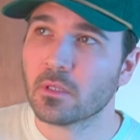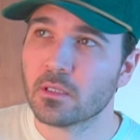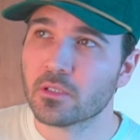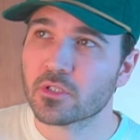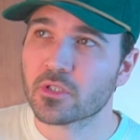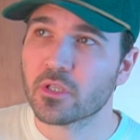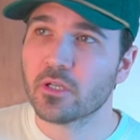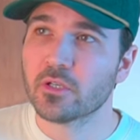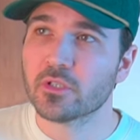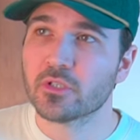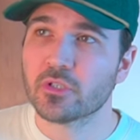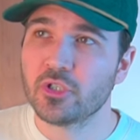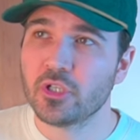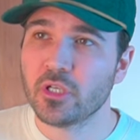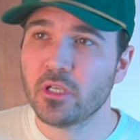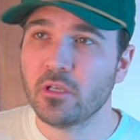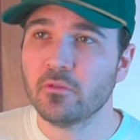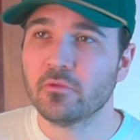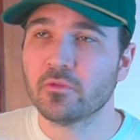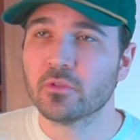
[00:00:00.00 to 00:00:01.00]
So there's
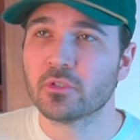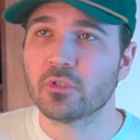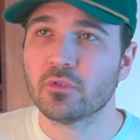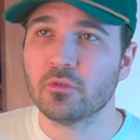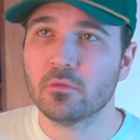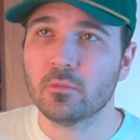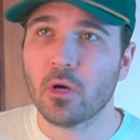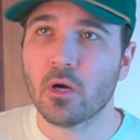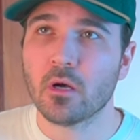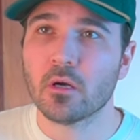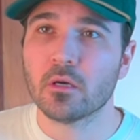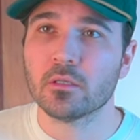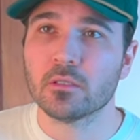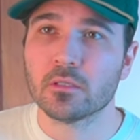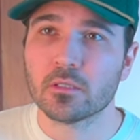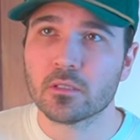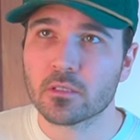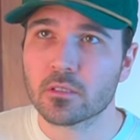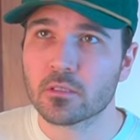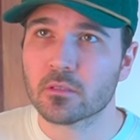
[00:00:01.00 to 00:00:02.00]
G for 2
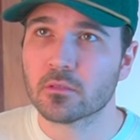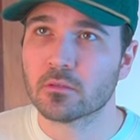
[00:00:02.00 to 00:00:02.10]
bars,